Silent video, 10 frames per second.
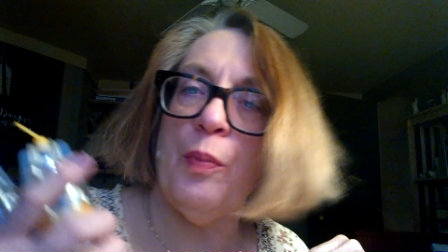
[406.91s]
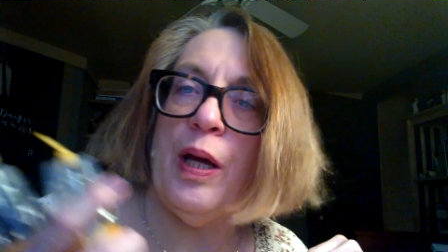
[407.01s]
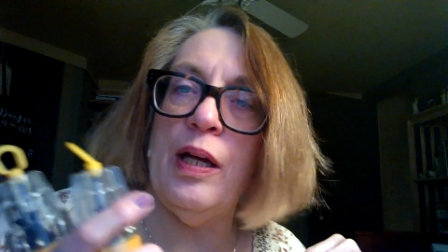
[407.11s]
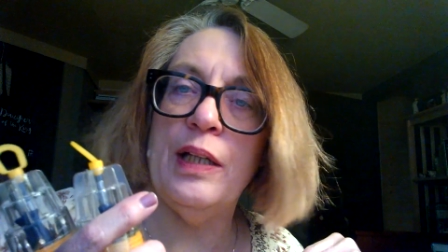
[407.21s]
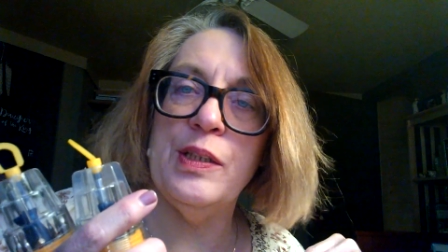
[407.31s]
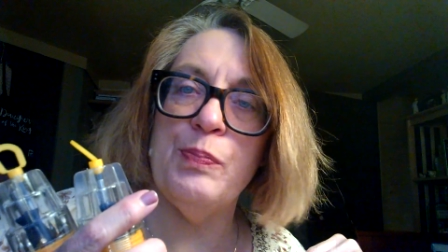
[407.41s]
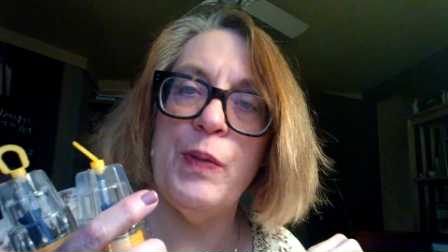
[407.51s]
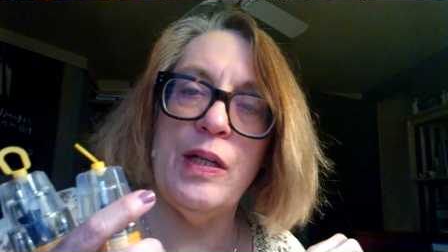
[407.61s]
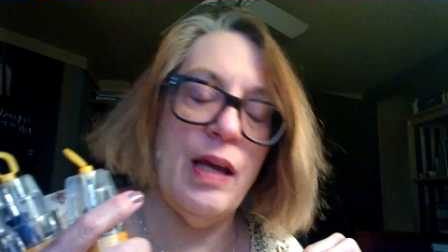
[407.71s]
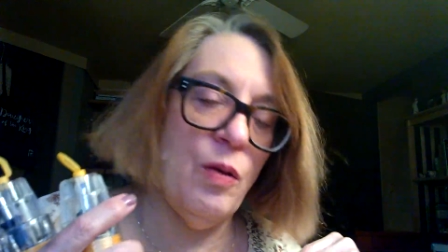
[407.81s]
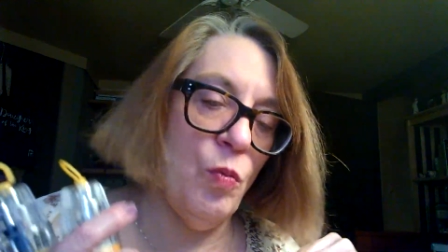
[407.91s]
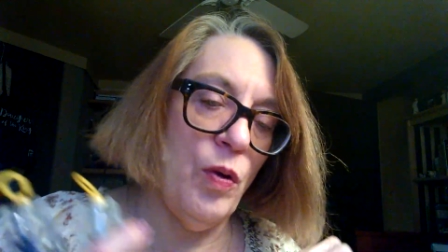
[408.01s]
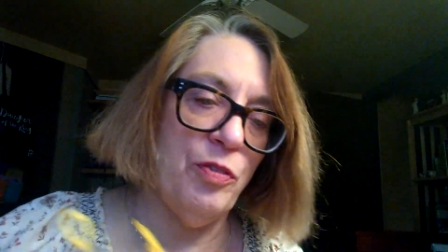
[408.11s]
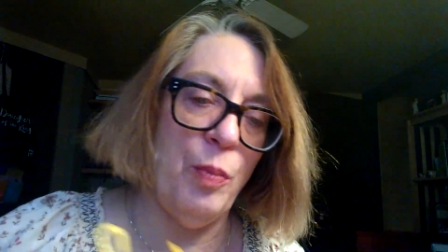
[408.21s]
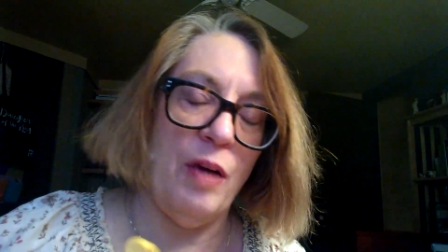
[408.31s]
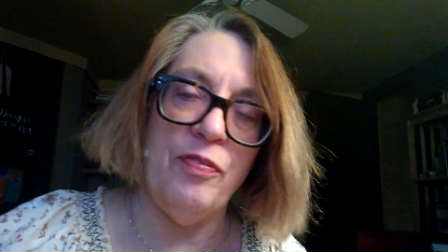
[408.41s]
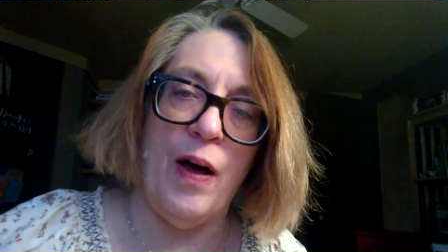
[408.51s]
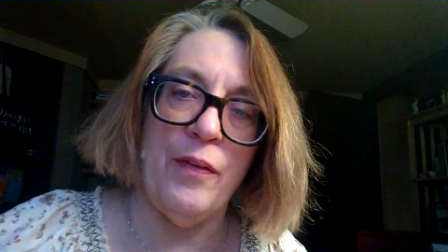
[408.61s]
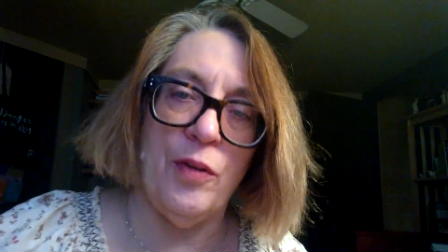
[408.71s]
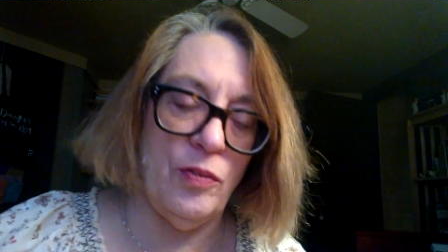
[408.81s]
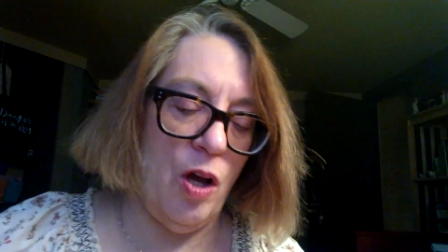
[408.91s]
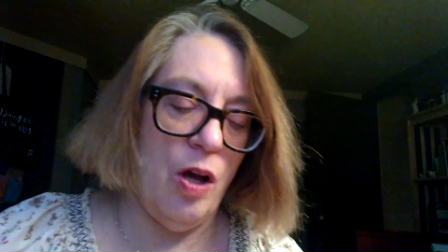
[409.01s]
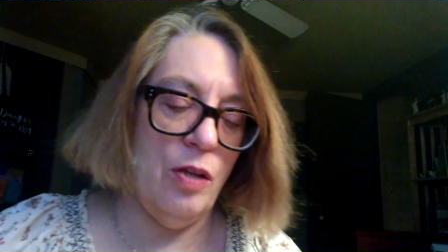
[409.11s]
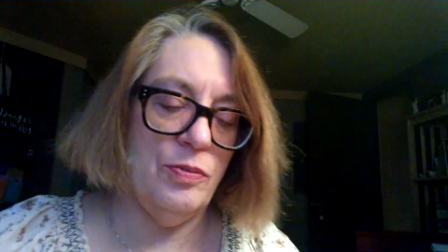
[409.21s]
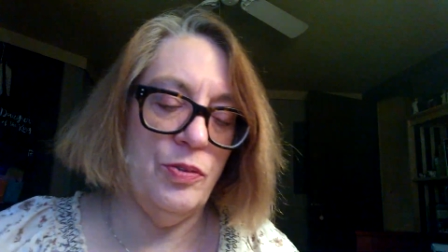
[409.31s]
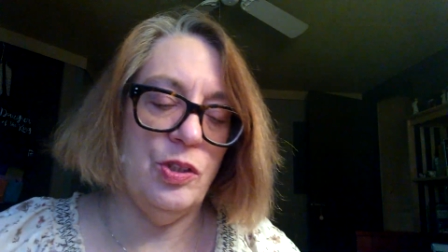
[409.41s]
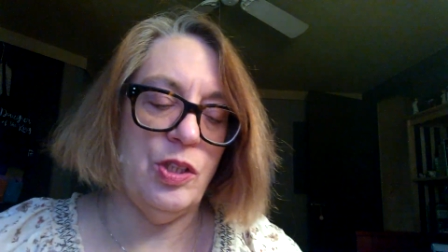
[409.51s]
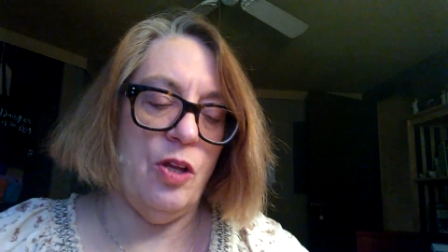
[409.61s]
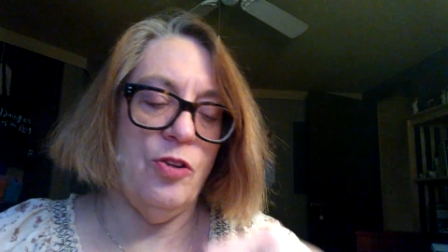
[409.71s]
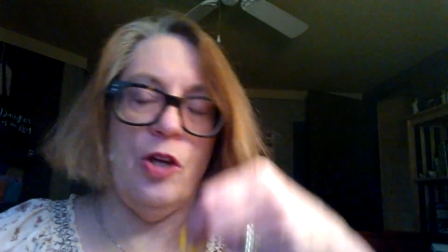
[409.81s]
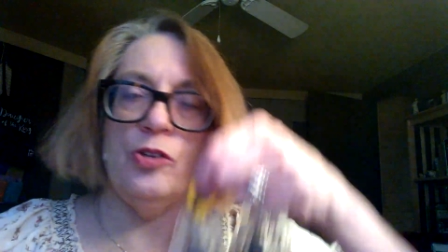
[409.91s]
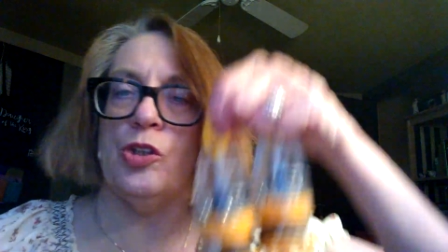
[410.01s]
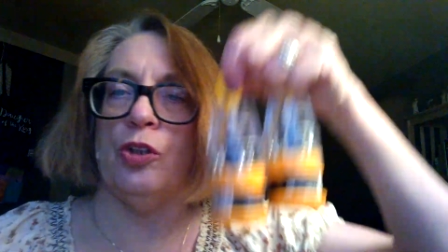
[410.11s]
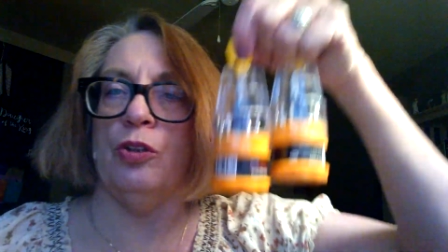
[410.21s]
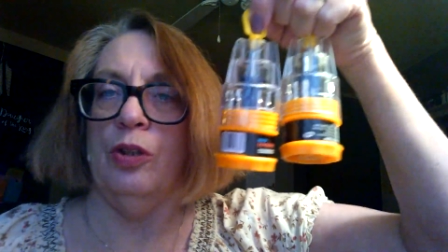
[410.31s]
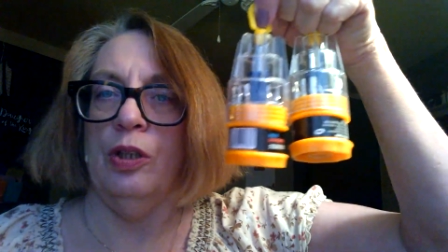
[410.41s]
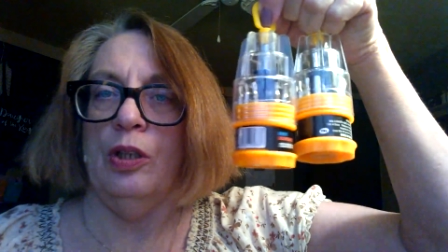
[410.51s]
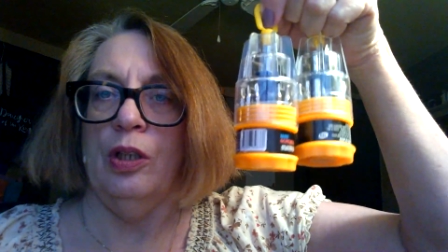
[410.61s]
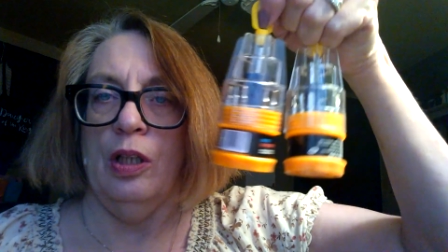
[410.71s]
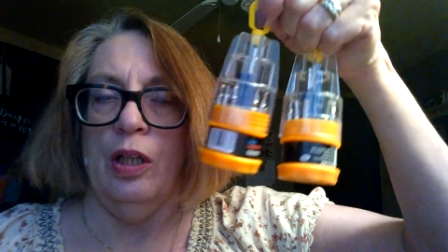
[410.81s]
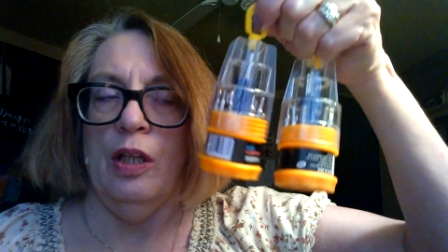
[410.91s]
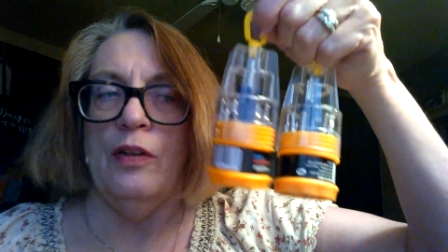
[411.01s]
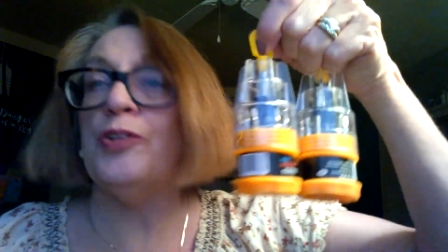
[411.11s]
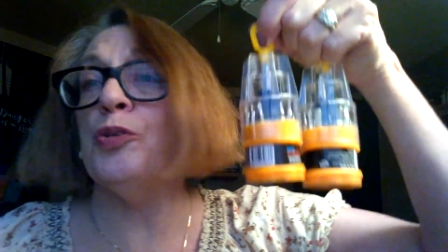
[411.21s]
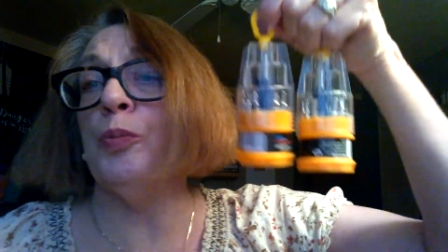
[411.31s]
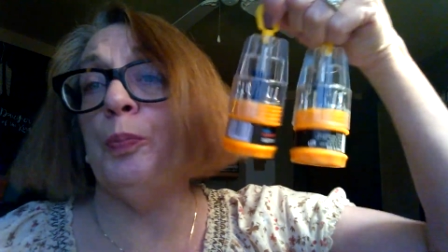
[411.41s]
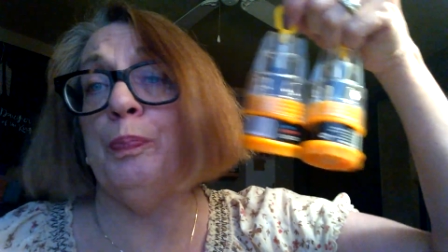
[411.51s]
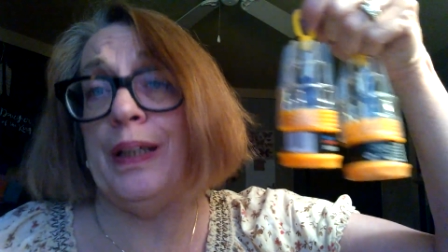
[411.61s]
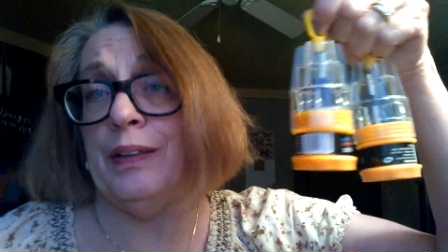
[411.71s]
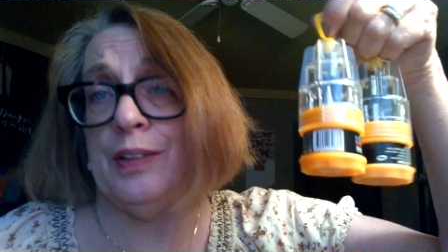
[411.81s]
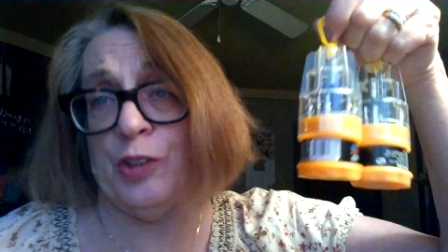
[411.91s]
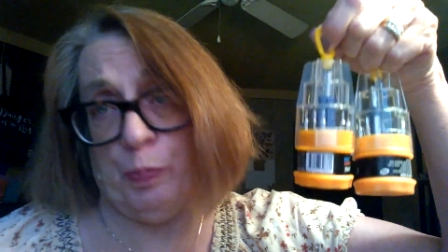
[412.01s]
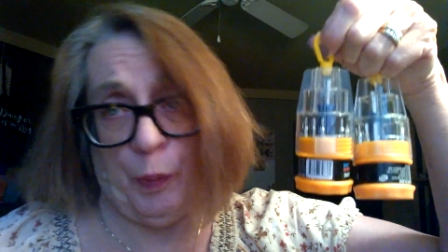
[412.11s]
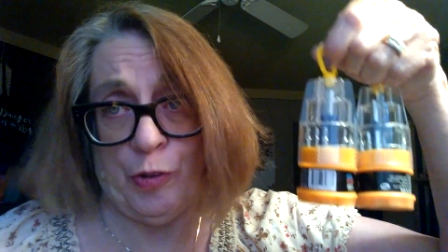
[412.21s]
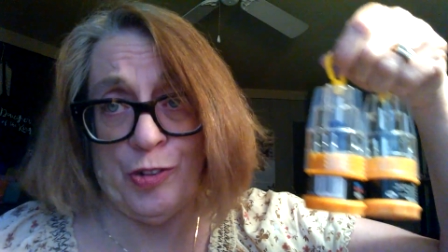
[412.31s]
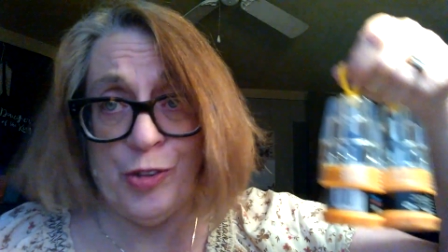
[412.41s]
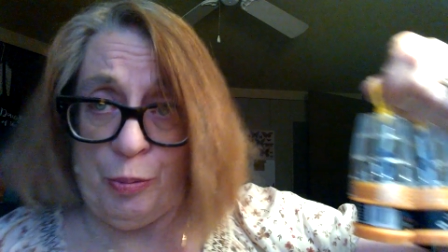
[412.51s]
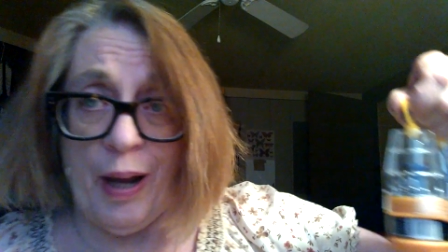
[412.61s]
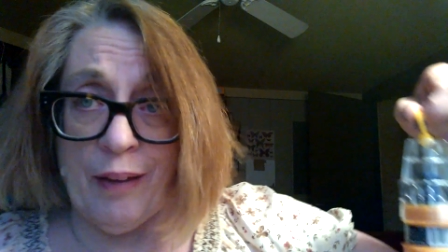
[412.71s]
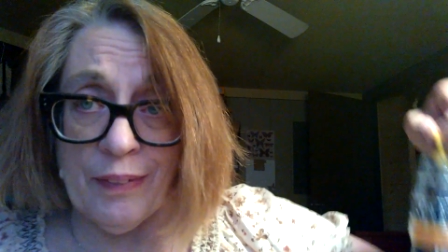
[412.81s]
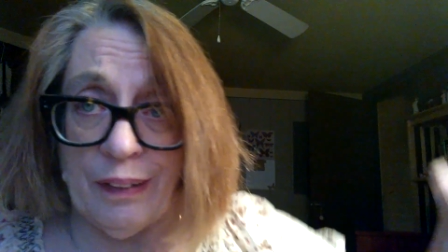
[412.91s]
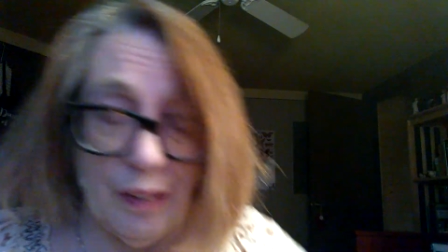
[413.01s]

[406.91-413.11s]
my husband, and one for my father-in-law. So those are, those will be dispersed throughout the